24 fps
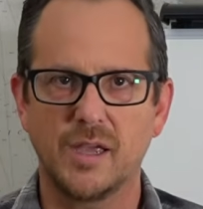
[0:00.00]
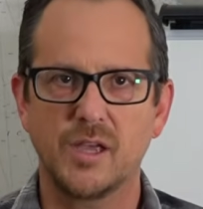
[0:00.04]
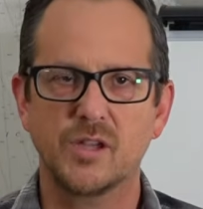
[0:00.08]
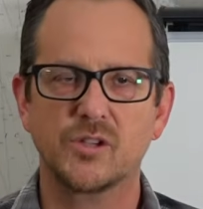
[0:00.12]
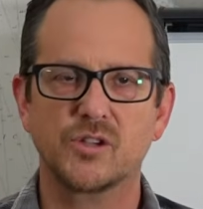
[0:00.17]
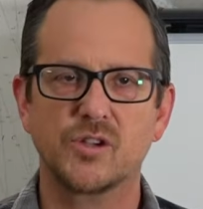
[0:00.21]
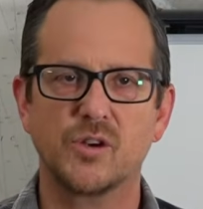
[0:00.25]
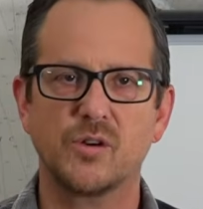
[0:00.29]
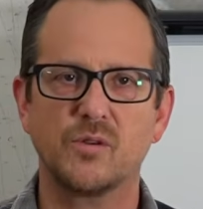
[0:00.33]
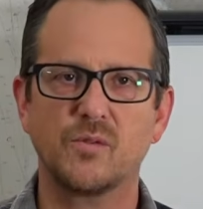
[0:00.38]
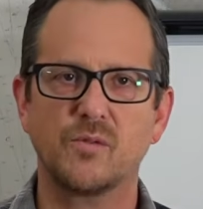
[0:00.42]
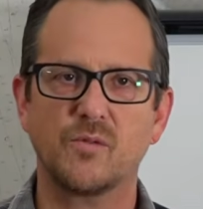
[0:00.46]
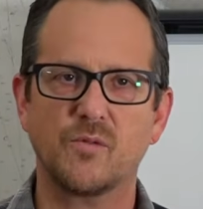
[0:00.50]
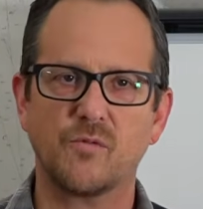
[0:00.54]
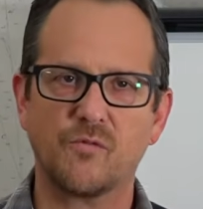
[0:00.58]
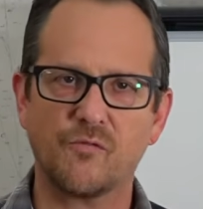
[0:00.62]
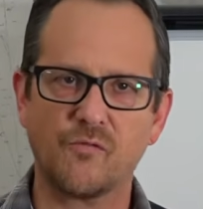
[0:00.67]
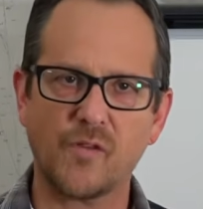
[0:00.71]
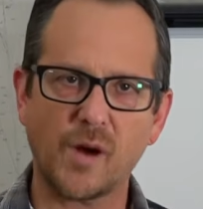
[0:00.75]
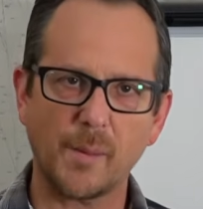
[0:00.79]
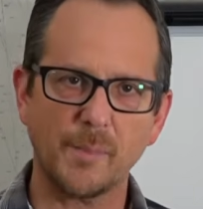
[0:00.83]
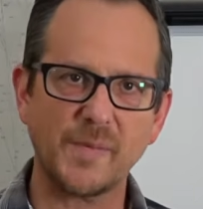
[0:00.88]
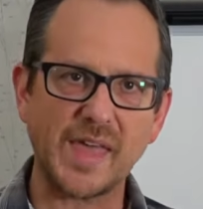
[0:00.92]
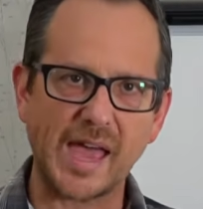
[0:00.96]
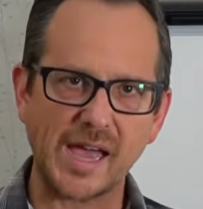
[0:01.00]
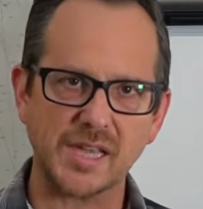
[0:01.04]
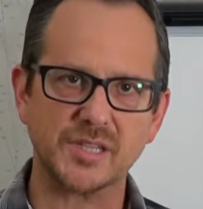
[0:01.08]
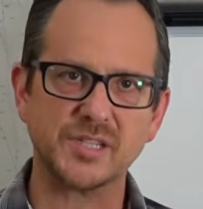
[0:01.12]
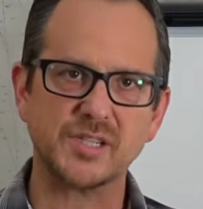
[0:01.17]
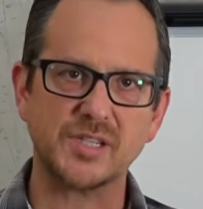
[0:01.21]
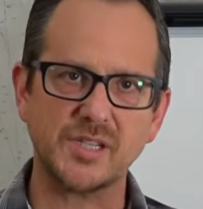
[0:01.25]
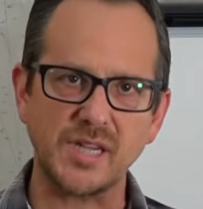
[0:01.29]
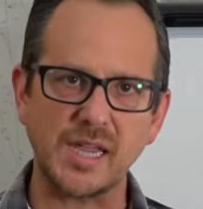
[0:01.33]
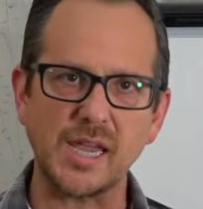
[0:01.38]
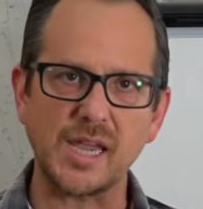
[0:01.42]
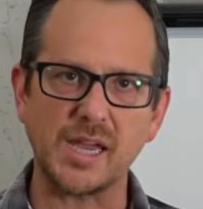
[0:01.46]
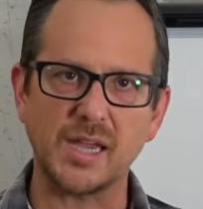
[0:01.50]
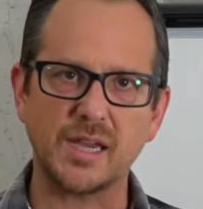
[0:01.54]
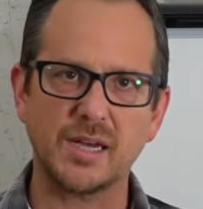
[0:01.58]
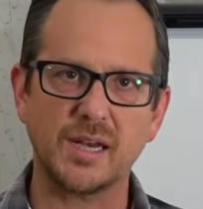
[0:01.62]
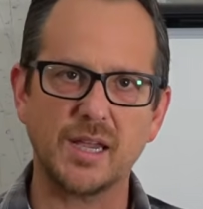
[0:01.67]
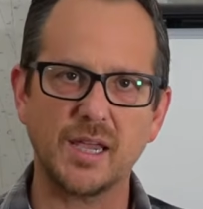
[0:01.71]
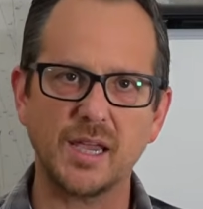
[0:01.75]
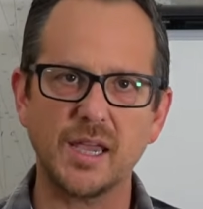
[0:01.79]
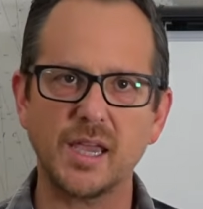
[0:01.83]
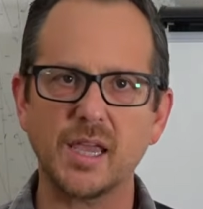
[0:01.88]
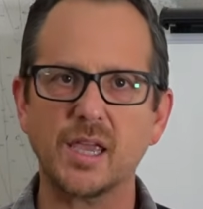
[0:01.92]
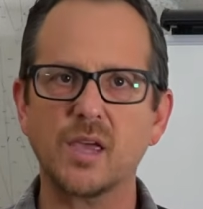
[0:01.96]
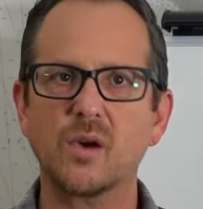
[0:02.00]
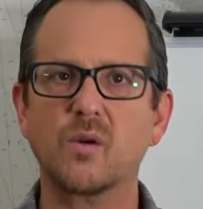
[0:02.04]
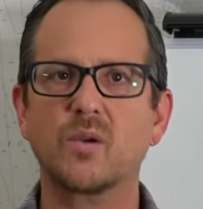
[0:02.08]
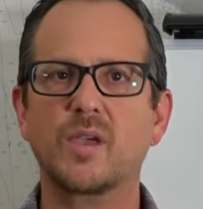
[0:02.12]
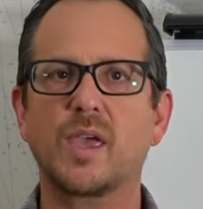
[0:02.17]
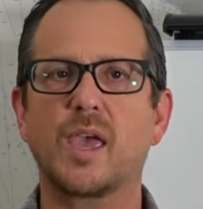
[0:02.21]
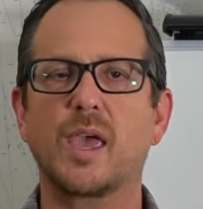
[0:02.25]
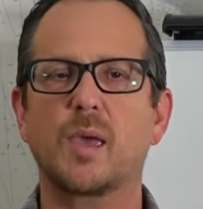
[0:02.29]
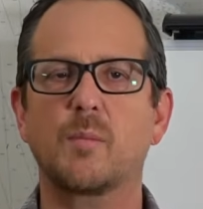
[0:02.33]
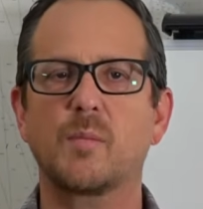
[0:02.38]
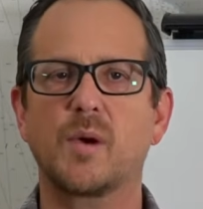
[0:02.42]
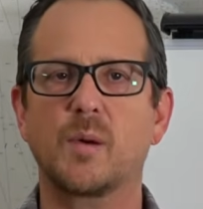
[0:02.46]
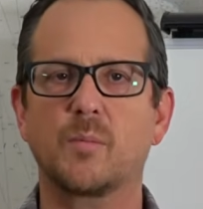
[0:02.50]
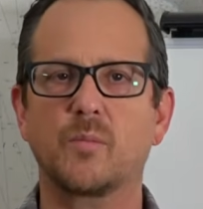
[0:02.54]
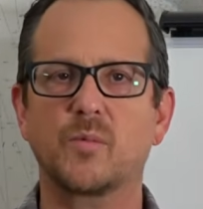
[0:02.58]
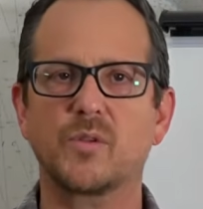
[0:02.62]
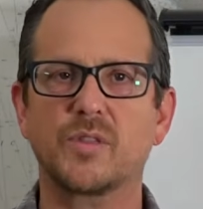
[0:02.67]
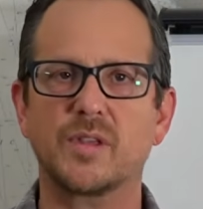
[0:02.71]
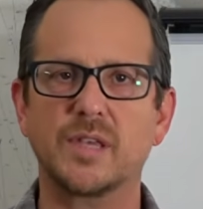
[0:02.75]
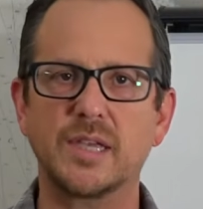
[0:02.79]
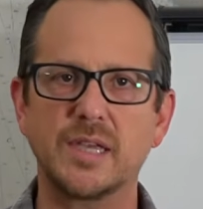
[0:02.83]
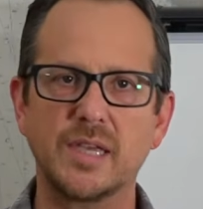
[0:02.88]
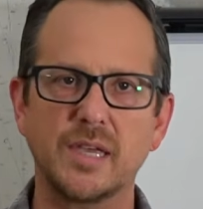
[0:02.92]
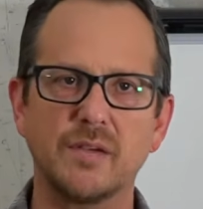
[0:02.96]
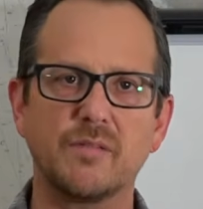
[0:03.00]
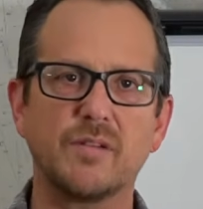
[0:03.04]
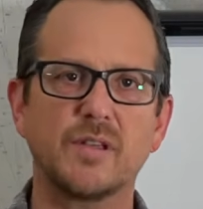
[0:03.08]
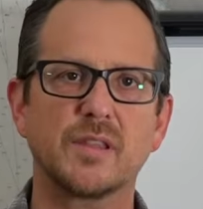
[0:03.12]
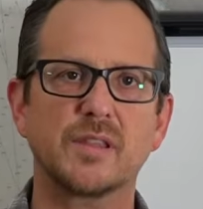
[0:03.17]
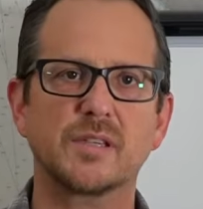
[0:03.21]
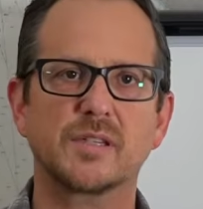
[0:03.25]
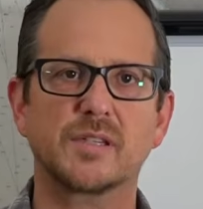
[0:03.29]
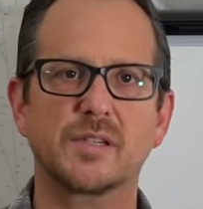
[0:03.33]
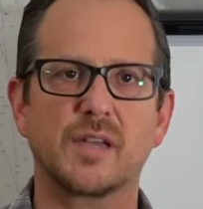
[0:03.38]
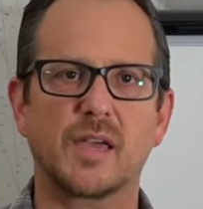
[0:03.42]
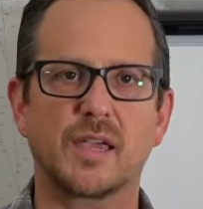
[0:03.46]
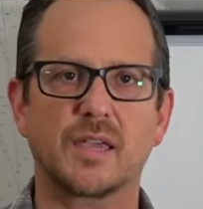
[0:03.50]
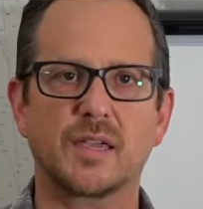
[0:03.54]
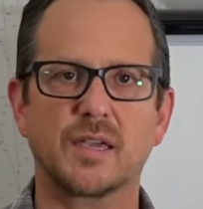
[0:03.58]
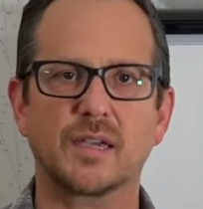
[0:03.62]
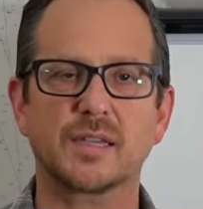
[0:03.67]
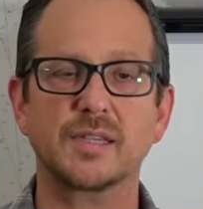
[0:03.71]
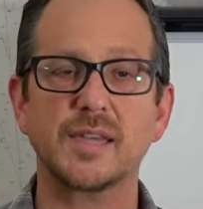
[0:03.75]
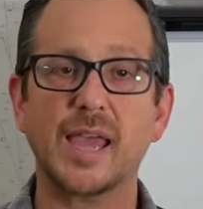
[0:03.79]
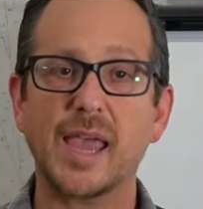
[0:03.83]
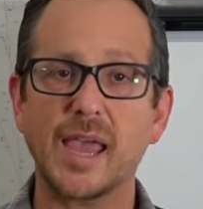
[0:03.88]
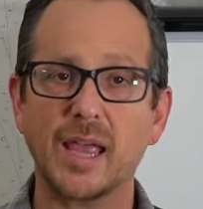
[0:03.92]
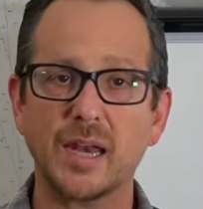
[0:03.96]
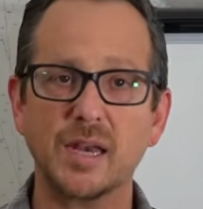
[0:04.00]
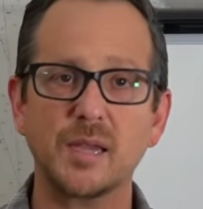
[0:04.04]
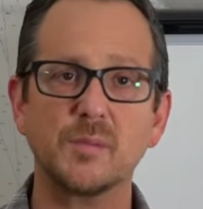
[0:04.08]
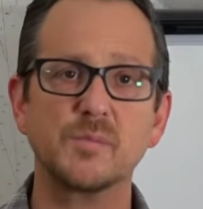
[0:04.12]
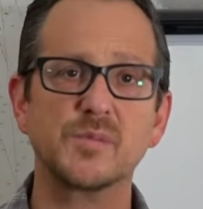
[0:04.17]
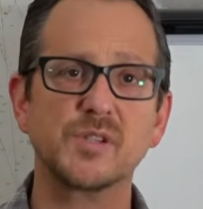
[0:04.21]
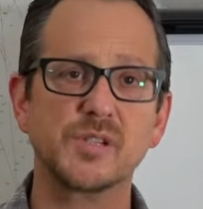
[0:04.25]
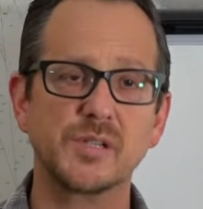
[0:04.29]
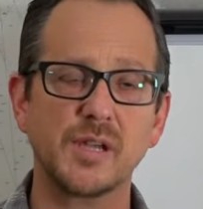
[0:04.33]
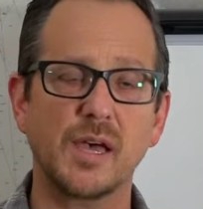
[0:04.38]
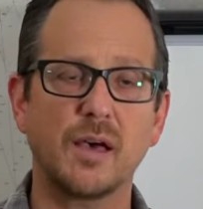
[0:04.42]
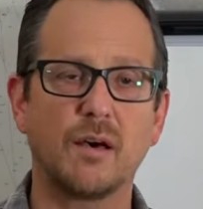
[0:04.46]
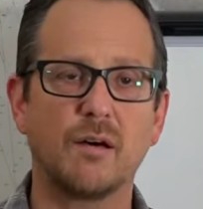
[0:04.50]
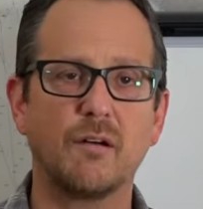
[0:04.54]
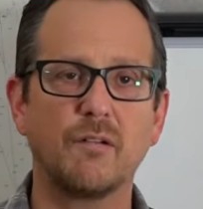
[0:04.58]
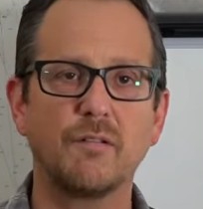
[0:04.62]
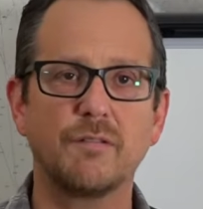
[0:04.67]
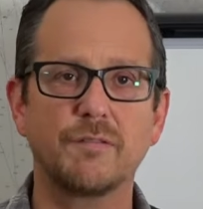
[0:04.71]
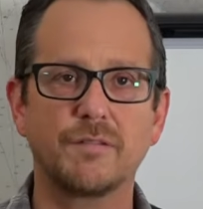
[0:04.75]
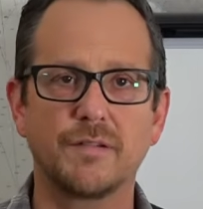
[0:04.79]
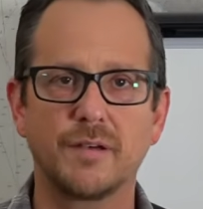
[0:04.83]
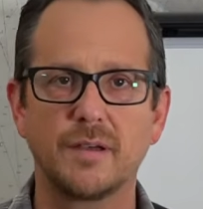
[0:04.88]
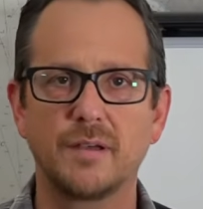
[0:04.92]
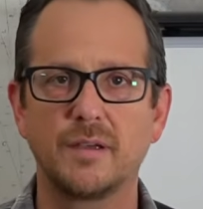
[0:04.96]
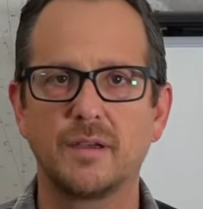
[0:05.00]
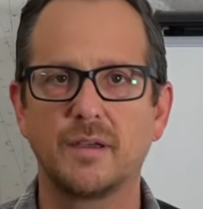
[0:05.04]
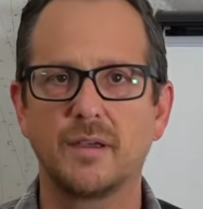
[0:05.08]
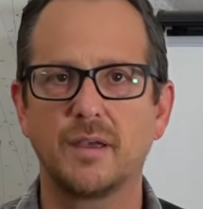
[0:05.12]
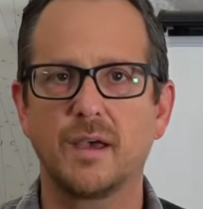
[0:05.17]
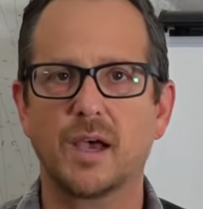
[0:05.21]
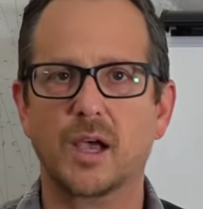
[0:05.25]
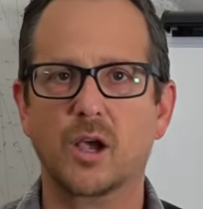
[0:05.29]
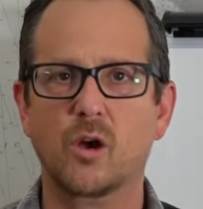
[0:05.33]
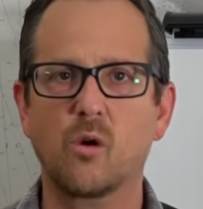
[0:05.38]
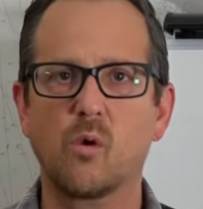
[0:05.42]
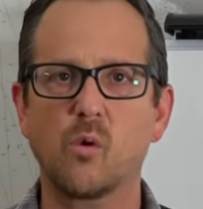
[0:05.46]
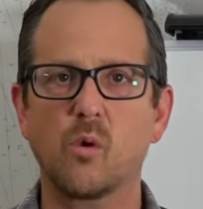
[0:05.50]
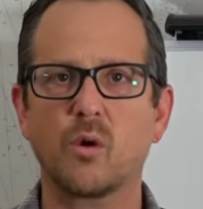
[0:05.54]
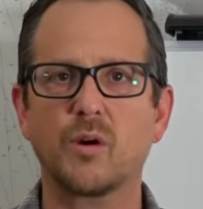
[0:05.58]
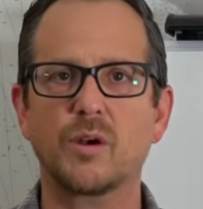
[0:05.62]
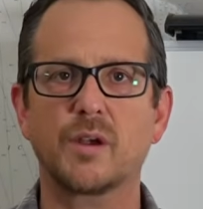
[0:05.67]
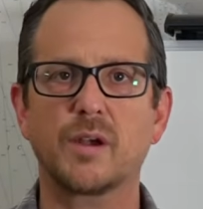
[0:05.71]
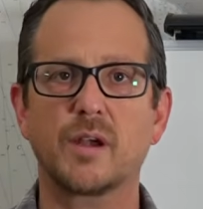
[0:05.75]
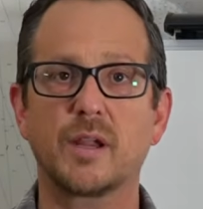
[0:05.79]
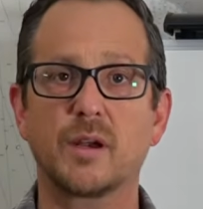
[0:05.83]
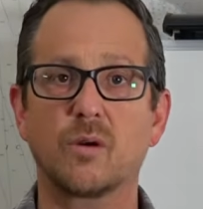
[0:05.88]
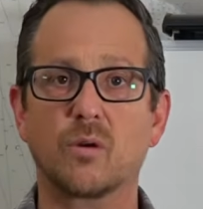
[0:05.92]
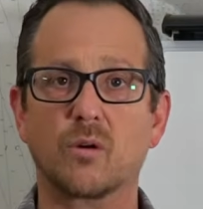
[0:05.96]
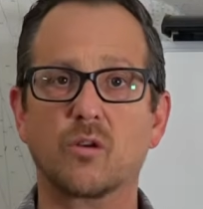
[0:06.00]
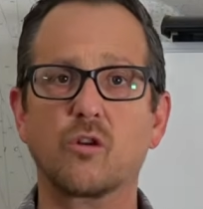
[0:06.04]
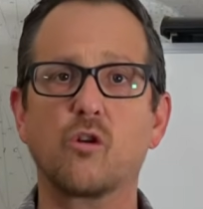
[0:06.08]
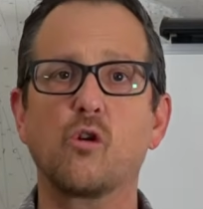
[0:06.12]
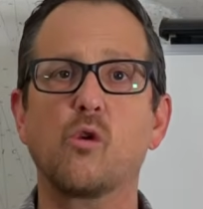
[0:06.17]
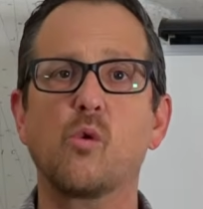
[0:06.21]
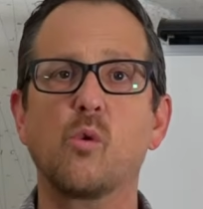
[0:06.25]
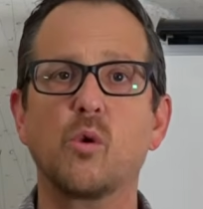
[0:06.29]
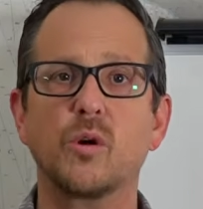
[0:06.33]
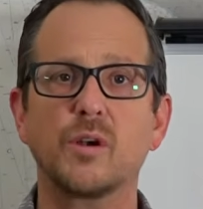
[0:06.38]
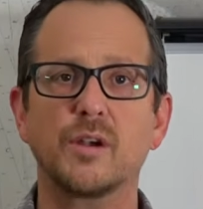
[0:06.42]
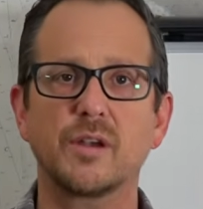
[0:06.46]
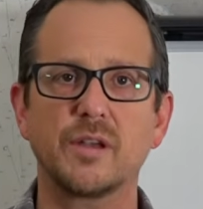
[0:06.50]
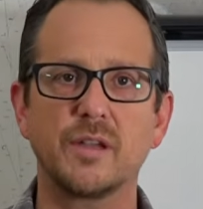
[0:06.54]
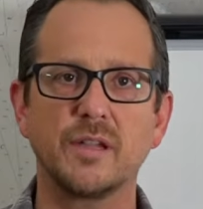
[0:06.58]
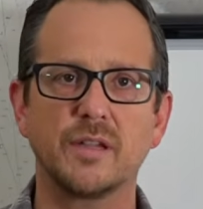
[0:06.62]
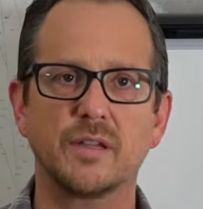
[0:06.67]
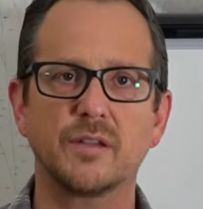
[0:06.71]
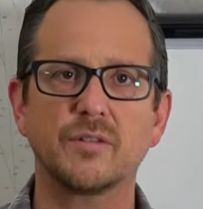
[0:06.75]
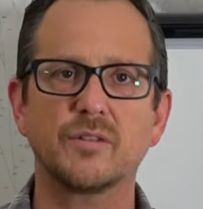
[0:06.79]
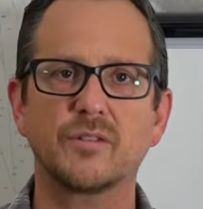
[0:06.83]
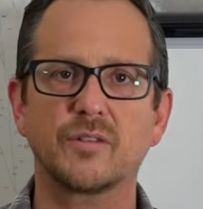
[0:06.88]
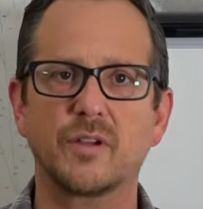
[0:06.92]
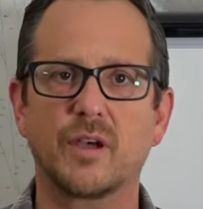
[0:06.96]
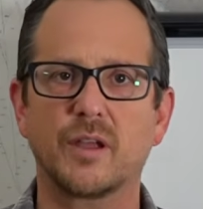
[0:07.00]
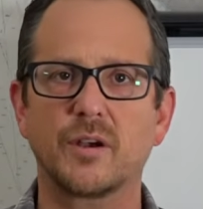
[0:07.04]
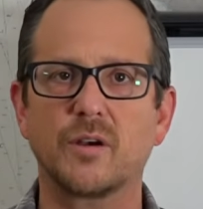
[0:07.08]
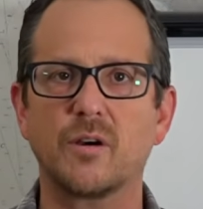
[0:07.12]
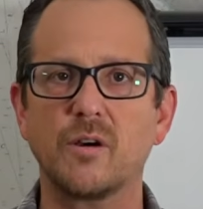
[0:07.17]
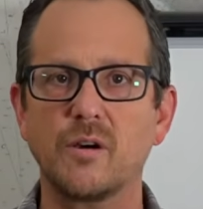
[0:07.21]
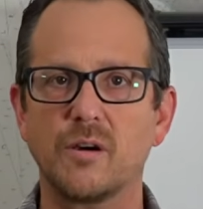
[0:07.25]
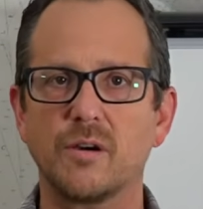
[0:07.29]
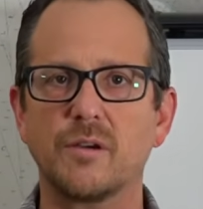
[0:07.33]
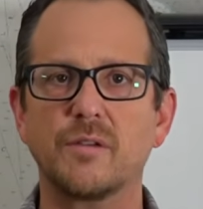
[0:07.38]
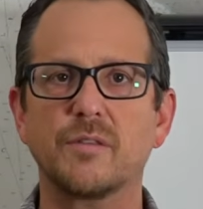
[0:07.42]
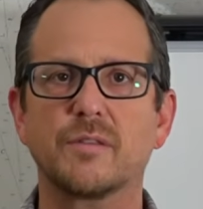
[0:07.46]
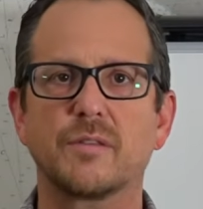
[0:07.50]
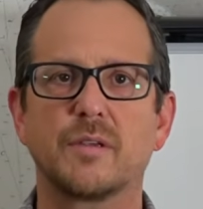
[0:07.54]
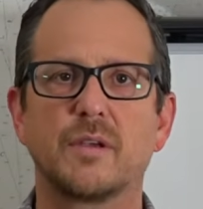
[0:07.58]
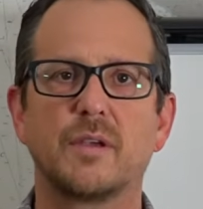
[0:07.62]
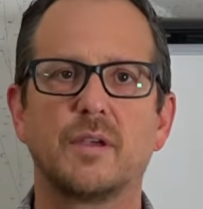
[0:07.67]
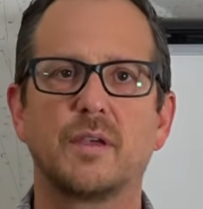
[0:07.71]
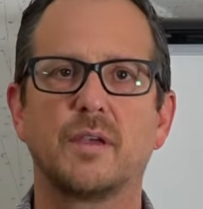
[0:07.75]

So from that seed, Ingo came up with giving the psychics and himself a coordinate or coordinates on Earth